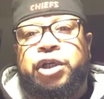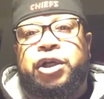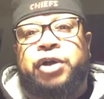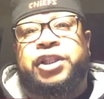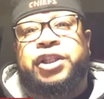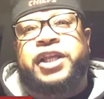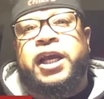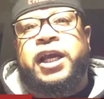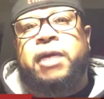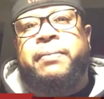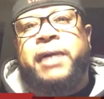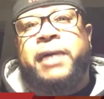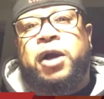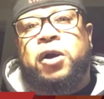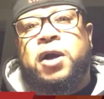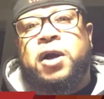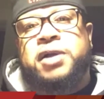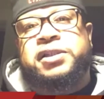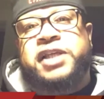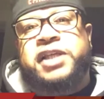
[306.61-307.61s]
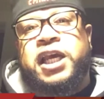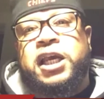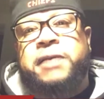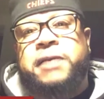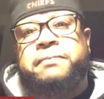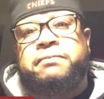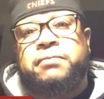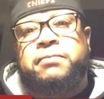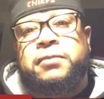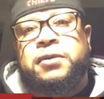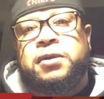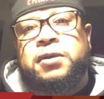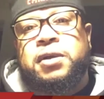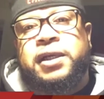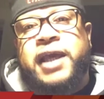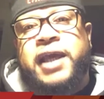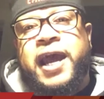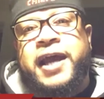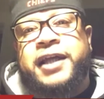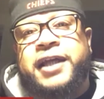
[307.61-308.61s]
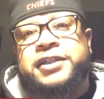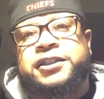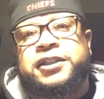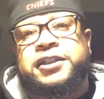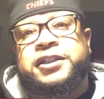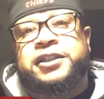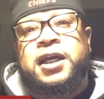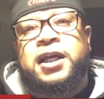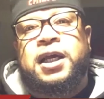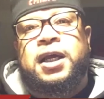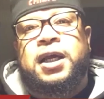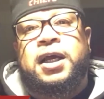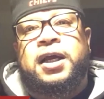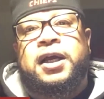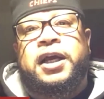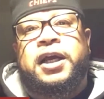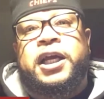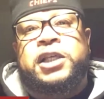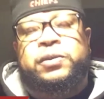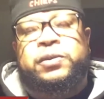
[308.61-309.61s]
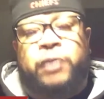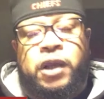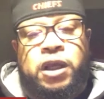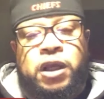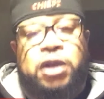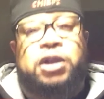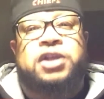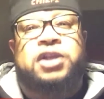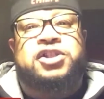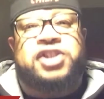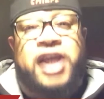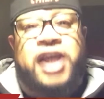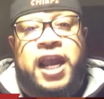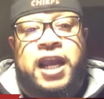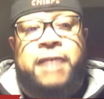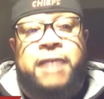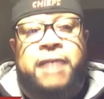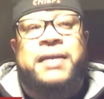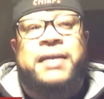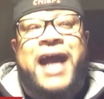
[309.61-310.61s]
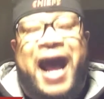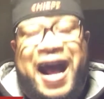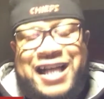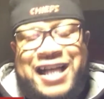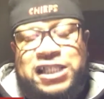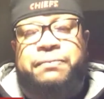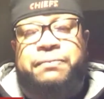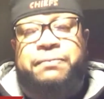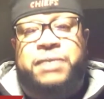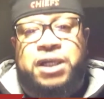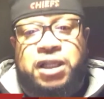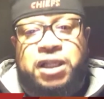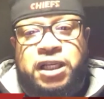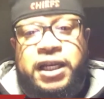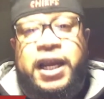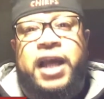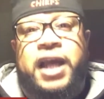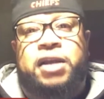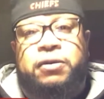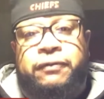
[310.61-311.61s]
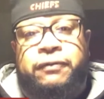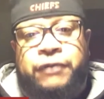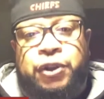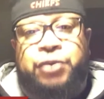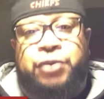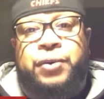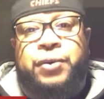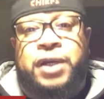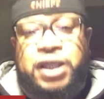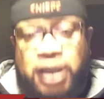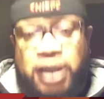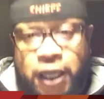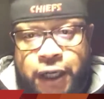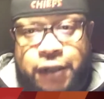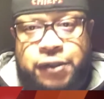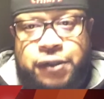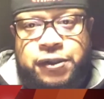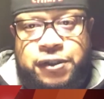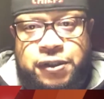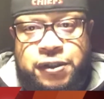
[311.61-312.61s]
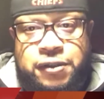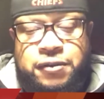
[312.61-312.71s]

the thing about our team, Cash, is the same guys have been together for 3 years.